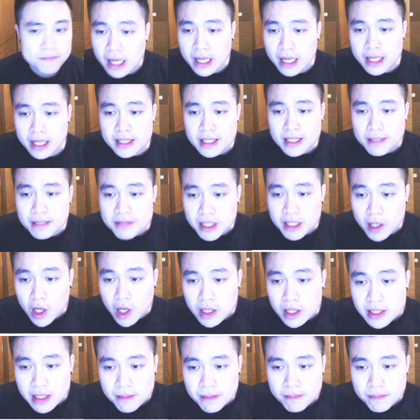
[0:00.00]
In terms of
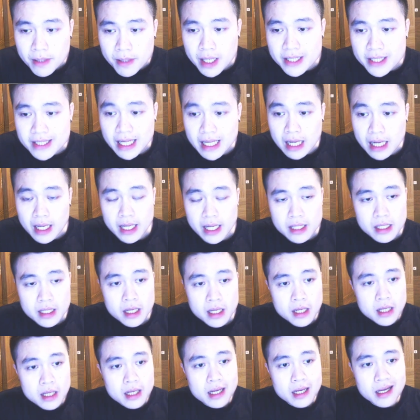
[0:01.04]
long-term price target,
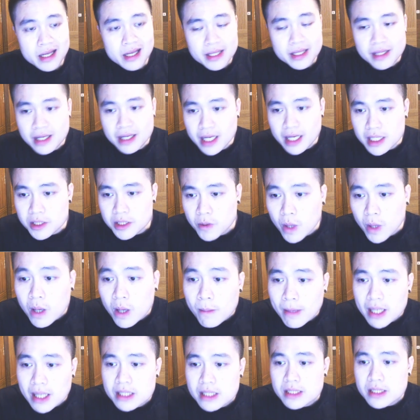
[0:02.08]
in the next 12
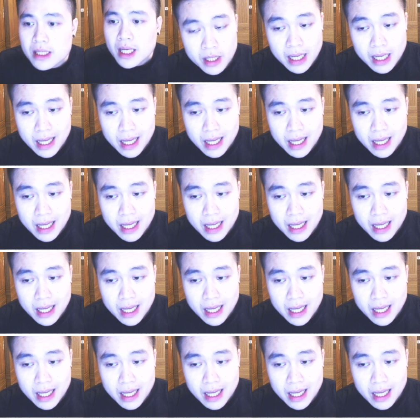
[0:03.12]
months,